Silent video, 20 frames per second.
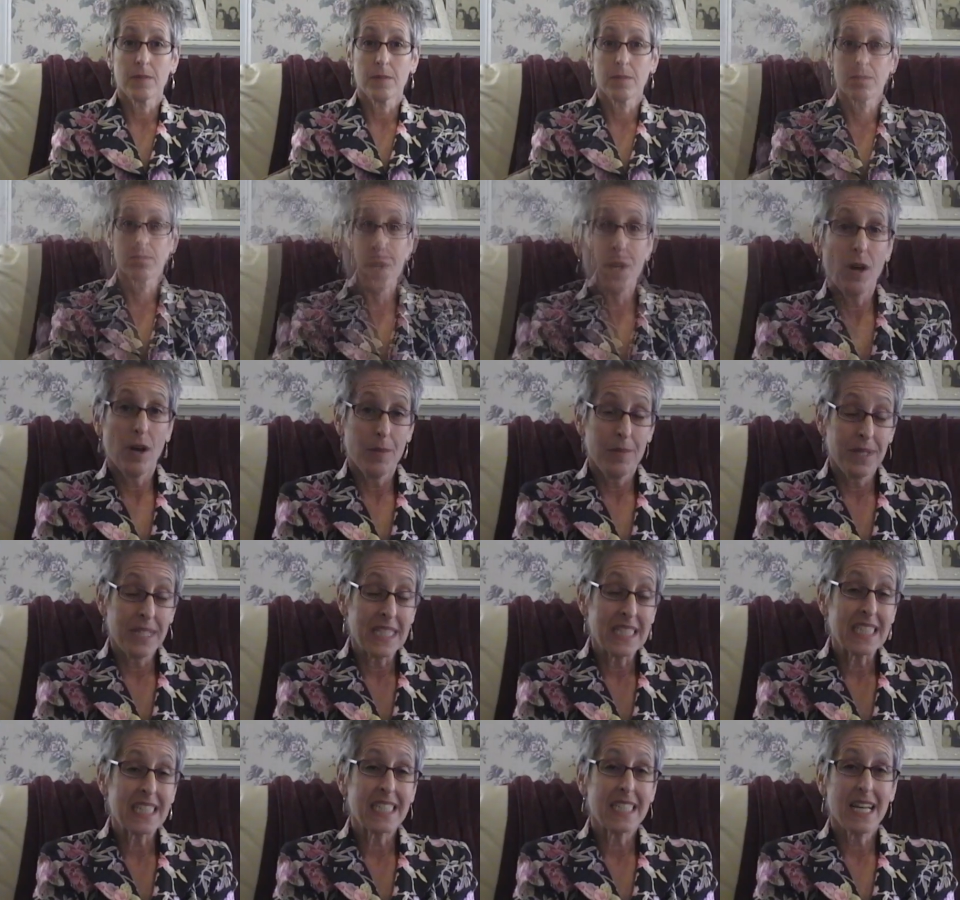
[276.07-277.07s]
We are
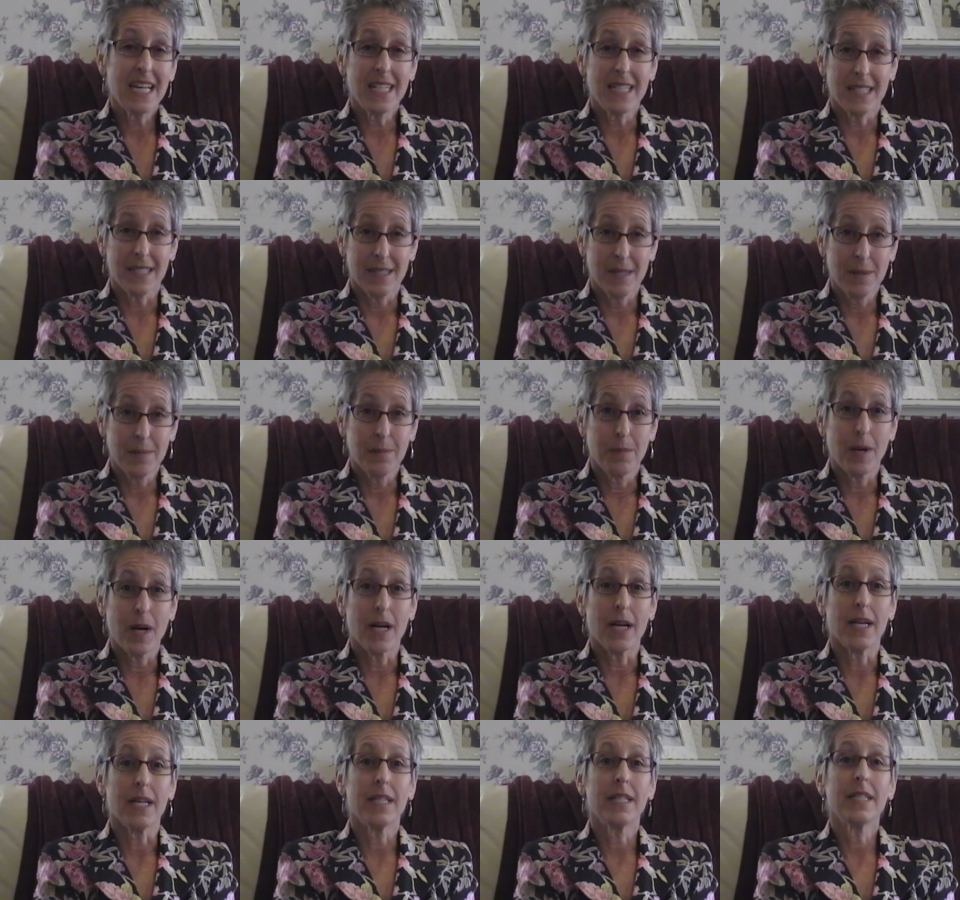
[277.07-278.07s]
being studied
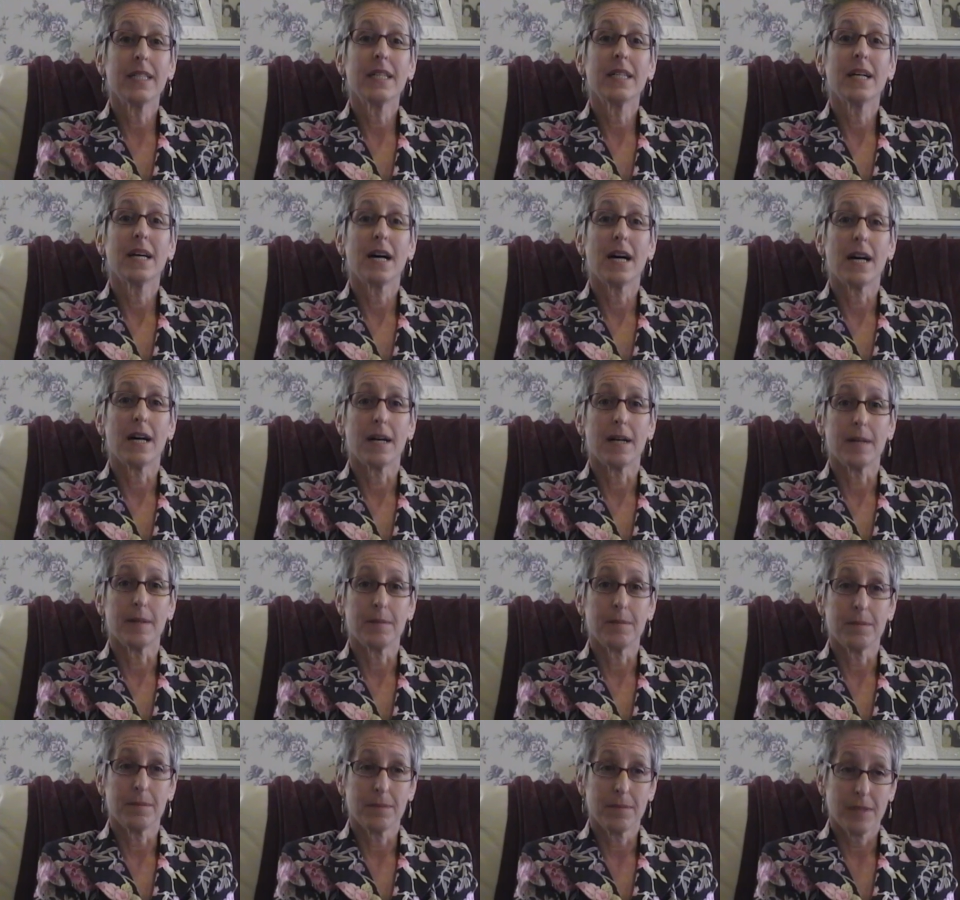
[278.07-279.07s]
by
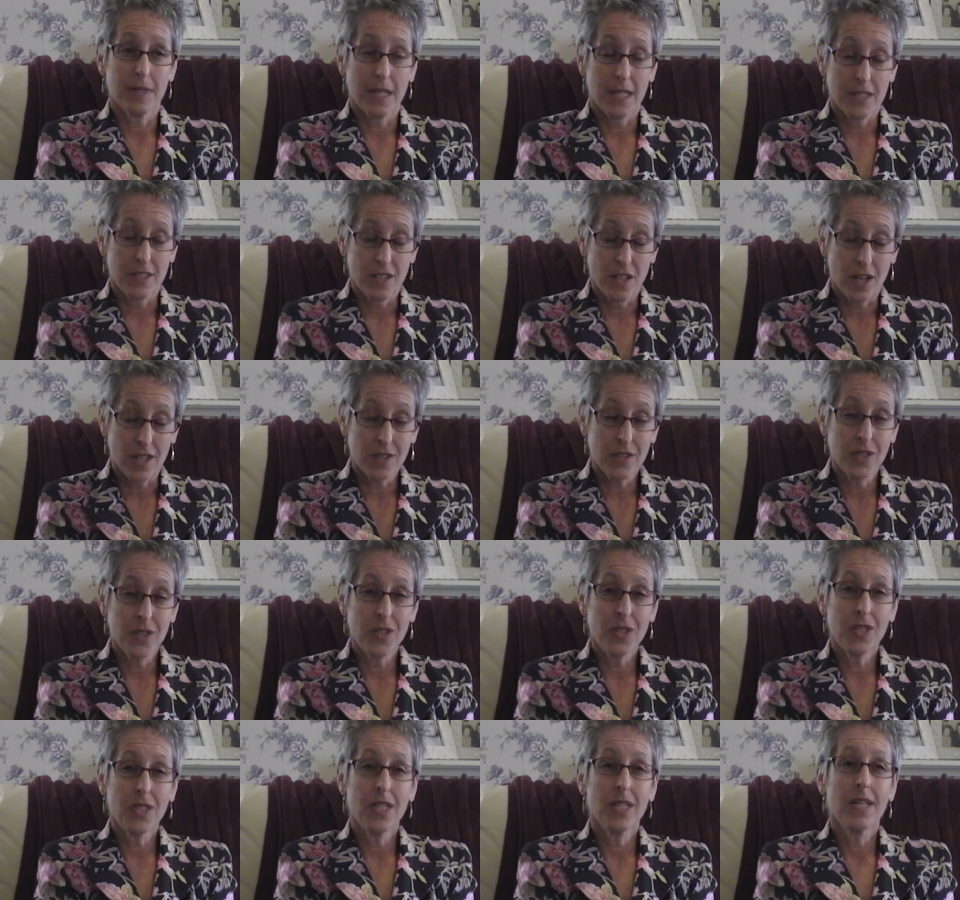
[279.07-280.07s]
a doctor
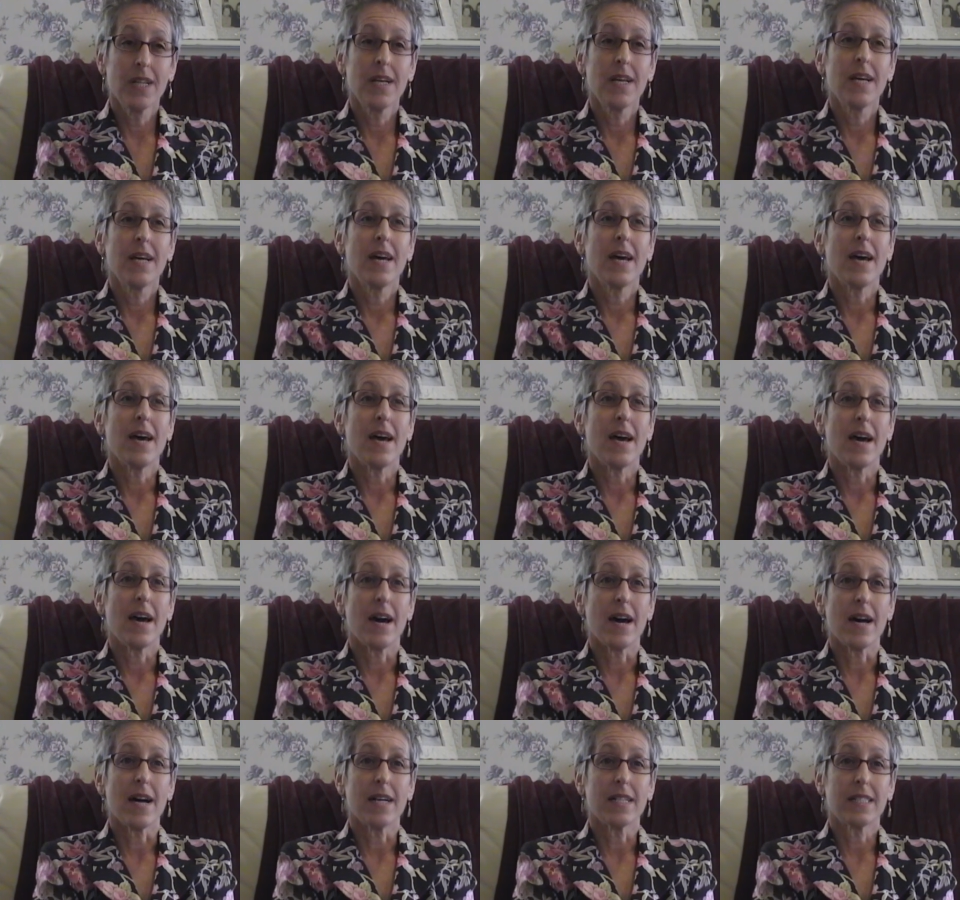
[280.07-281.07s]

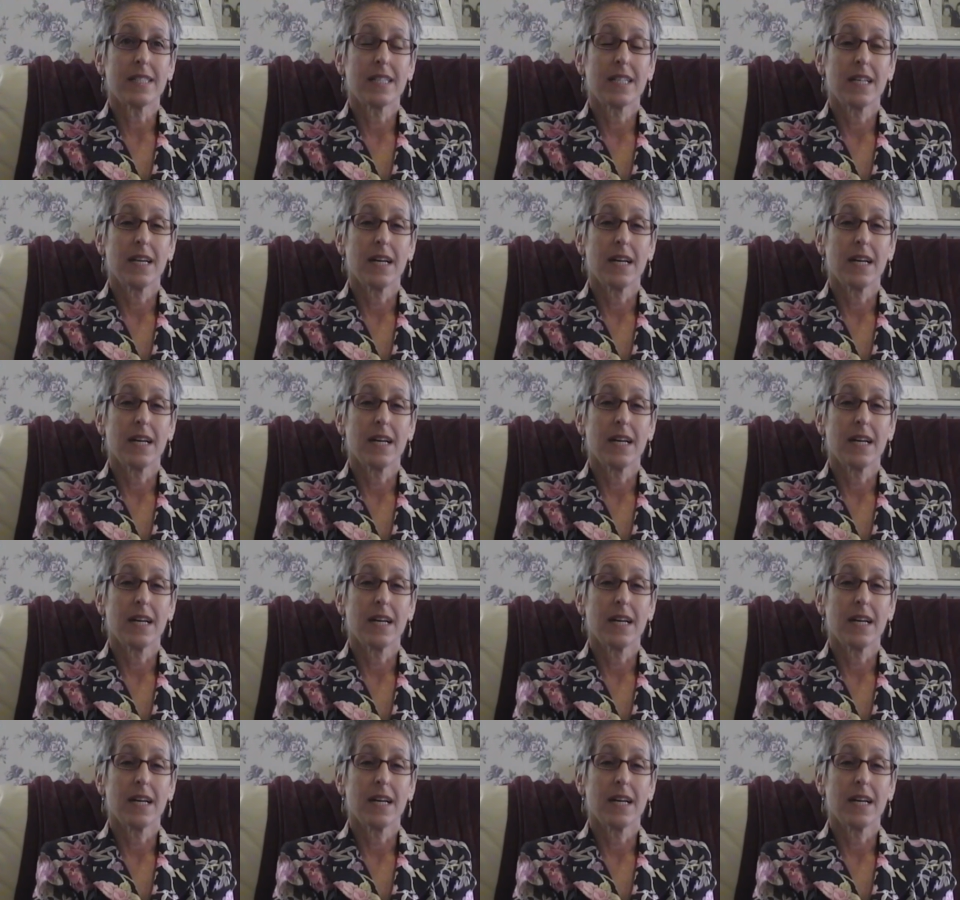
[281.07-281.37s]
at